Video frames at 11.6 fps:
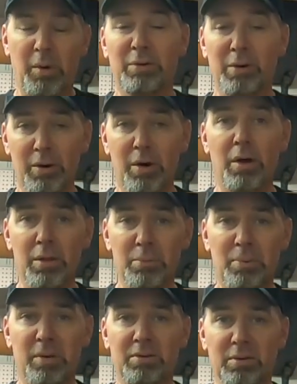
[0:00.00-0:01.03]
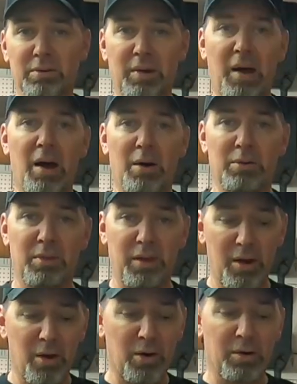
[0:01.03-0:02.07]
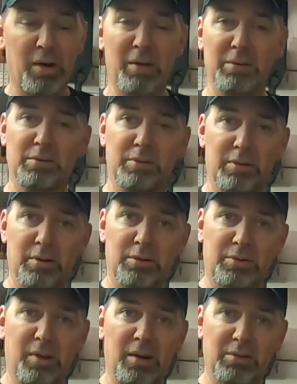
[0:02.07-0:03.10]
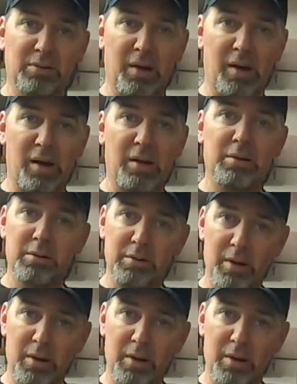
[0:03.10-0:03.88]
took all the pistons out, they all got set aside,